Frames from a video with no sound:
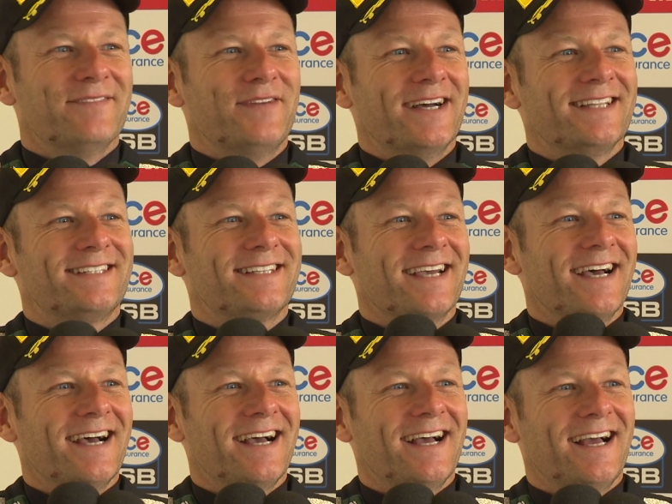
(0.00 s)
But
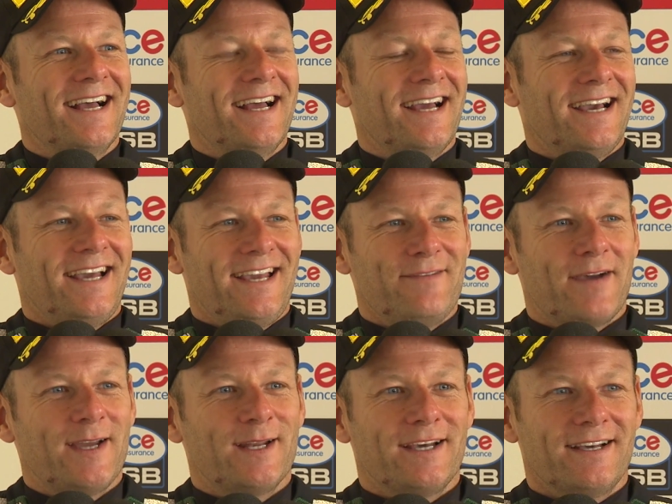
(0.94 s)
he
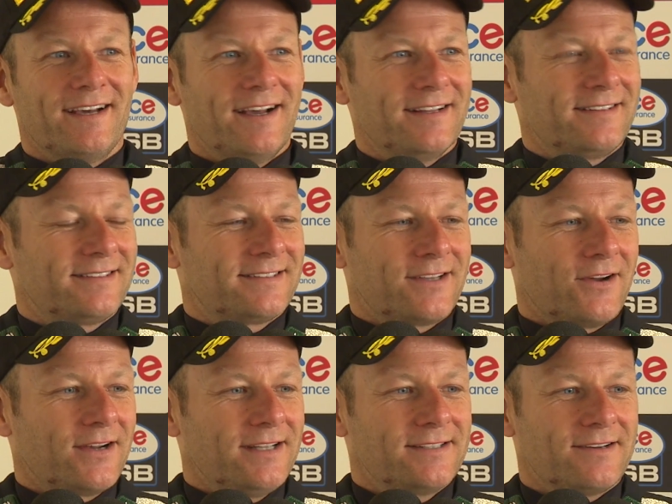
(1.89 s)
made a
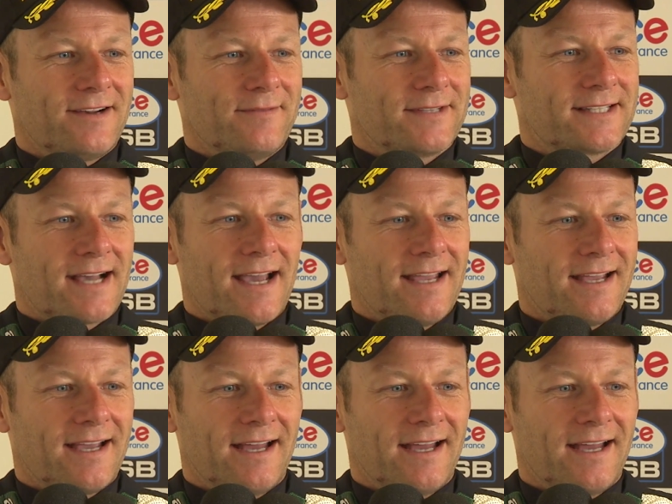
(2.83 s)
tiny mistake,